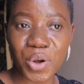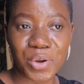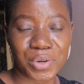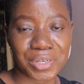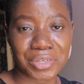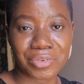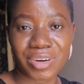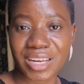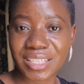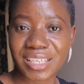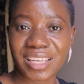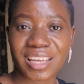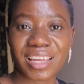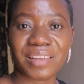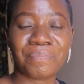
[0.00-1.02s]
honey right
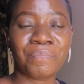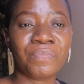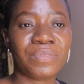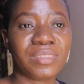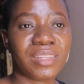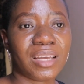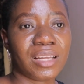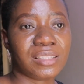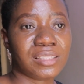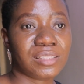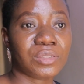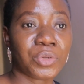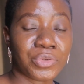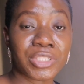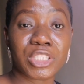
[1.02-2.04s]
here that
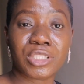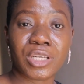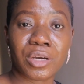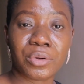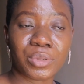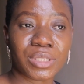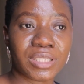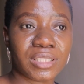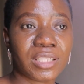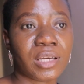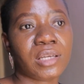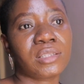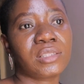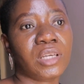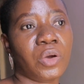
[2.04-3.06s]
original honey
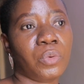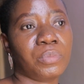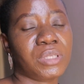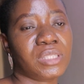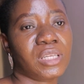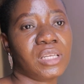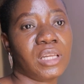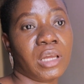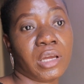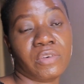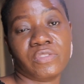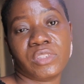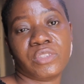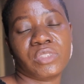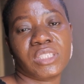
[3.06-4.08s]
that I'll be selling. I
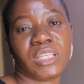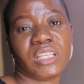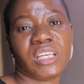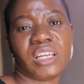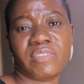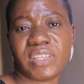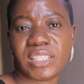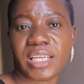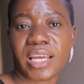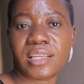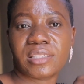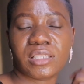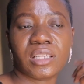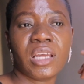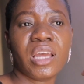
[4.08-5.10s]
haven't even started
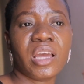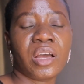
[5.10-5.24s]
advertising.